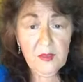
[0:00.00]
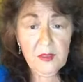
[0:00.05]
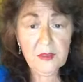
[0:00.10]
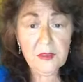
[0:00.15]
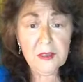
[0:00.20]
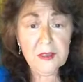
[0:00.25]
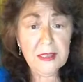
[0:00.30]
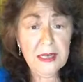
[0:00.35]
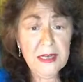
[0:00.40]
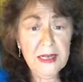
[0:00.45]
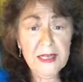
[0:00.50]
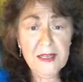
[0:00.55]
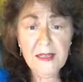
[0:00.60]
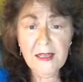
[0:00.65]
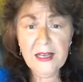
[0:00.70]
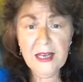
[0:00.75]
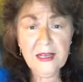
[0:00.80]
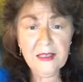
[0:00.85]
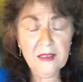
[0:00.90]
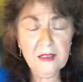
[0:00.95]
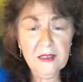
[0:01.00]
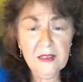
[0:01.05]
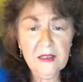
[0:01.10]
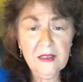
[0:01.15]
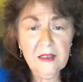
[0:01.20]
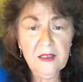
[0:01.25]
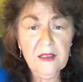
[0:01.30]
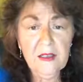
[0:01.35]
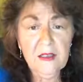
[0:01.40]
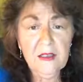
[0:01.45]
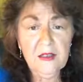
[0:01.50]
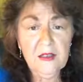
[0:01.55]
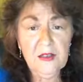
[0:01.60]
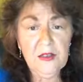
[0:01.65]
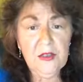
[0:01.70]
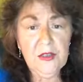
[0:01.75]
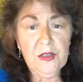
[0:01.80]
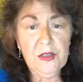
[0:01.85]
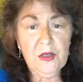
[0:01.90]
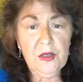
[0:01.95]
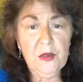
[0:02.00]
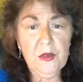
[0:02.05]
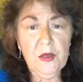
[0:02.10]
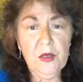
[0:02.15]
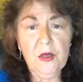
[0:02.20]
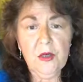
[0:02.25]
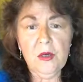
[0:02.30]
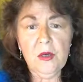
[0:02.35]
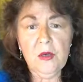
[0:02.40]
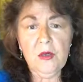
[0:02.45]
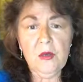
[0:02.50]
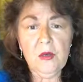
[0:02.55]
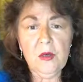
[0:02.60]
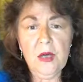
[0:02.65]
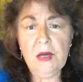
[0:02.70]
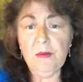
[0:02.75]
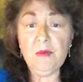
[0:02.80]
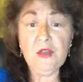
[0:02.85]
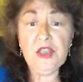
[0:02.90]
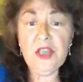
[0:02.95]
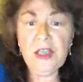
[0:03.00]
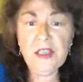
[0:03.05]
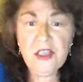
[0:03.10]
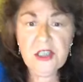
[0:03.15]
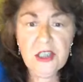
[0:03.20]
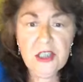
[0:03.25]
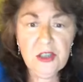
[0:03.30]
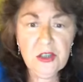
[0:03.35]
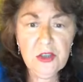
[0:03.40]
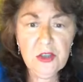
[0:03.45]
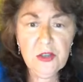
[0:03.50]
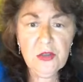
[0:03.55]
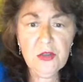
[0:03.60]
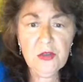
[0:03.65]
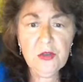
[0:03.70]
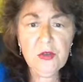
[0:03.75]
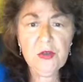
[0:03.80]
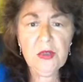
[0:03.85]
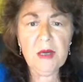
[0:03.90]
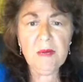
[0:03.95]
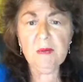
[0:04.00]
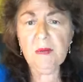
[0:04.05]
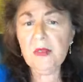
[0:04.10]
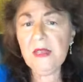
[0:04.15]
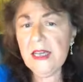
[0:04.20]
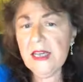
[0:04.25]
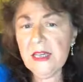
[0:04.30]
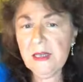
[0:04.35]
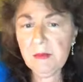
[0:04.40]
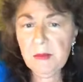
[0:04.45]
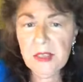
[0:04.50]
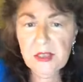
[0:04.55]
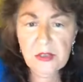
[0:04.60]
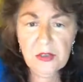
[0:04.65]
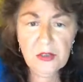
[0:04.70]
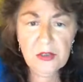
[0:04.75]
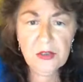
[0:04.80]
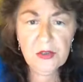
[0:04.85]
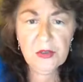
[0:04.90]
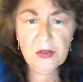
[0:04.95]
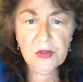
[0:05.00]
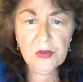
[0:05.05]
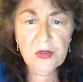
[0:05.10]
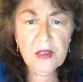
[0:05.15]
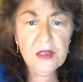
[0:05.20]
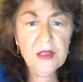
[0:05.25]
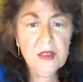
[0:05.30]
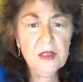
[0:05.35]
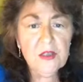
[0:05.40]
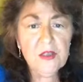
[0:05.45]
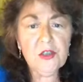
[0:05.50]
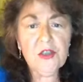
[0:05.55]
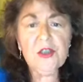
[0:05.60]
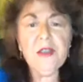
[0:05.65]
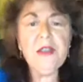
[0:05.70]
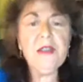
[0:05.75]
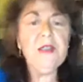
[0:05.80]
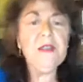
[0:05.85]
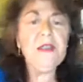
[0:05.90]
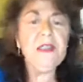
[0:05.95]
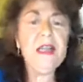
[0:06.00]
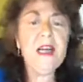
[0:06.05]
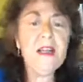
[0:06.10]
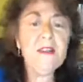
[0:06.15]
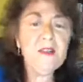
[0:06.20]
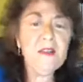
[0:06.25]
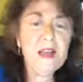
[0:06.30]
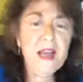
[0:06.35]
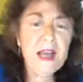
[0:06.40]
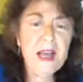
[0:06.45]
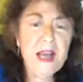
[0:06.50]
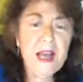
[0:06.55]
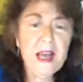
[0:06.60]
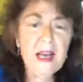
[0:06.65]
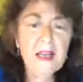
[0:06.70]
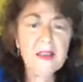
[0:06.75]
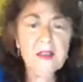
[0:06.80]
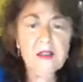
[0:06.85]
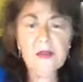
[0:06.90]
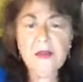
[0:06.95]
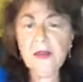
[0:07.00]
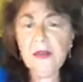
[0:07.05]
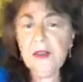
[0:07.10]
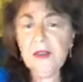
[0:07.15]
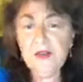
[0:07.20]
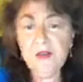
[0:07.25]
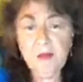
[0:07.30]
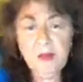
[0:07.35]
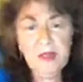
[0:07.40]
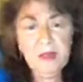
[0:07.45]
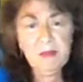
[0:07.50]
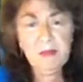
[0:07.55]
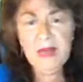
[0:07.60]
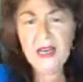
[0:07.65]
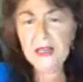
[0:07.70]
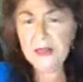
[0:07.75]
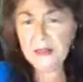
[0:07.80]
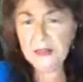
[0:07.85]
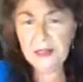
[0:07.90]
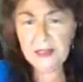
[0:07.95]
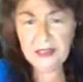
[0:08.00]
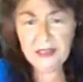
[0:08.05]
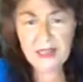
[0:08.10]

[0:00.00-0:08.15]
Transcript: saying that, you know, oh, I'm judging you, I'm blaming you, you shouldn't have done that, you could have been better at